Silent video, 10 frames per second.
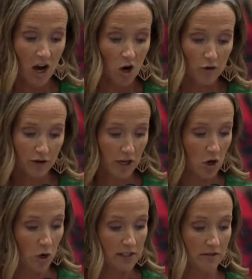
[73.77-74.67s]
Over the
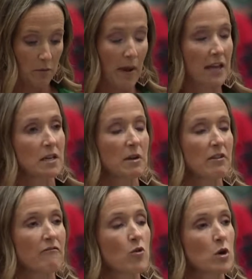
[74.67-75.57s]
course of the pandemic,
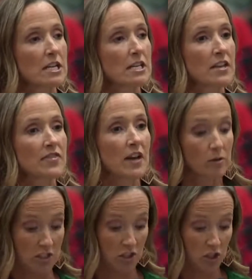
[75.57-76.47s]

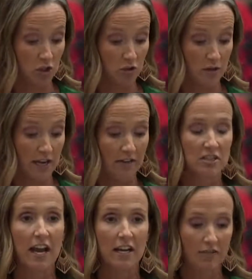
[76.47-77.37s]
49,000 children have
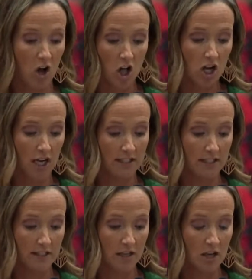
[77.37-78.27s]
died of all
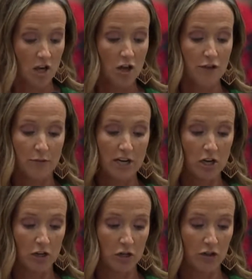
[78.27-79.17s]
causes.
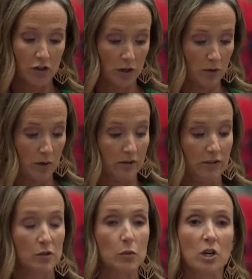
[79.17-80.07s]
331 of
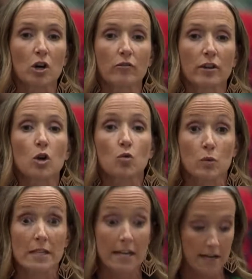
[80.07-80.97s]
those were
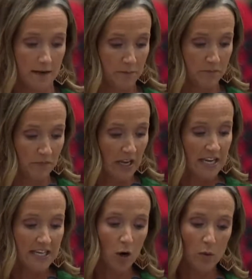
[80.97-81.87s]
COVID-related.
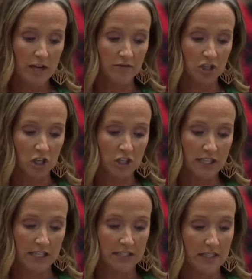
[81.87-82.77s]
Yet we have turned
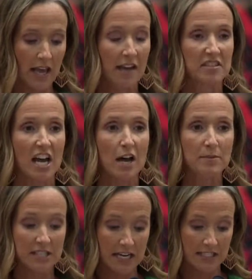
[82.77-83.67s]
kids' lives
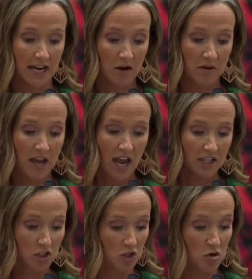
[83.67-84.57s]
upside down
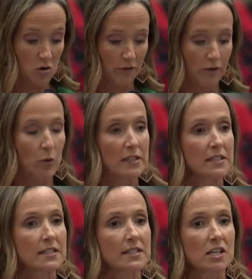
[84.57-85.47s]
at school for what is
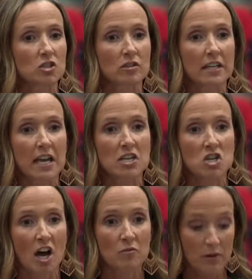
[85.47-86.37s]
essentially a
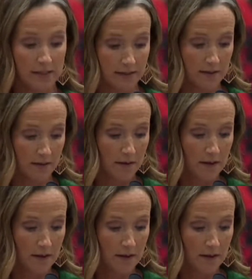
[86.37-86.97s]
non-risk.